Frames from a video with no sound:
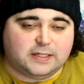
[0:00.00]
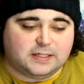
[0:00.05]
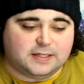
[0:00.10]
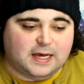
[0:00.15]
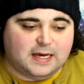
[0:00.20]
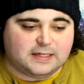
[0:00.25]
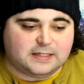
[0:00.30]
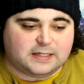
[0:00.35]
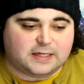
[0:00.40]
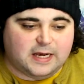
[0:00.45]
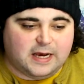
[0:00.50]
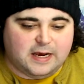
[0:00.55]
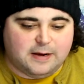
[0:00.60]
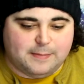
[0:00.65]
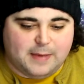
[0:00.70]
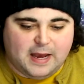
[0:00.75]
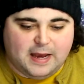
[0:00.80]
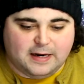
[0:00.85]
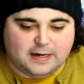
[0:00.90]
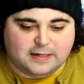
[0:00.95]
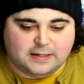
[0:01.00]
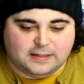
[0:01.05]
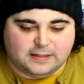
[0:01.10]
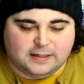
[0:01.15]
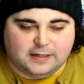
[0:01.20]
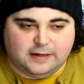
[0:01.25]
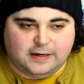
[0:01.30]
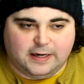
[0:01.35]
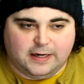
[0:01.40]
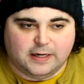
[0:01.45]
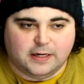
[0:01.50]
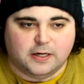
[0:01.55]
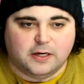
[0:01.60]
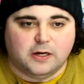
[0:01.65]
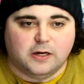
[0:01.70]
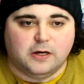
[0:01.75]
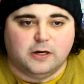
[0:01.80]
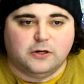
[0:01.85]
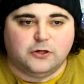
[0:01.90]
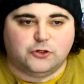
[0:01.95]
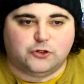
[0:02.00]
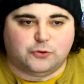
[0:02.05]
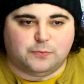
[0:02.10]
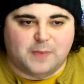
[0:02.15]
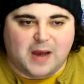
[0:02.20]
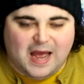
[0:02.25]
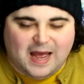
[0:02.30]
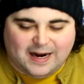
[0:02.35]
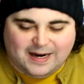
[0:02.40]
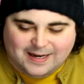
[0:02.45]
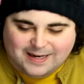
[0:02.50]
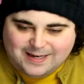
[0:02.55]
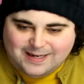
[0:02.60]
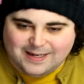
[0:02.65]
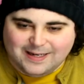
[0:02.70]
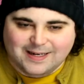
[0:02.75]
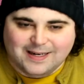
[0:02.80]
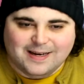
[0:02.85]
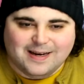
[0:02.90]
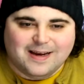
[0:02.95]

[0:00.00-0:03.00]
his last game end in a dramatic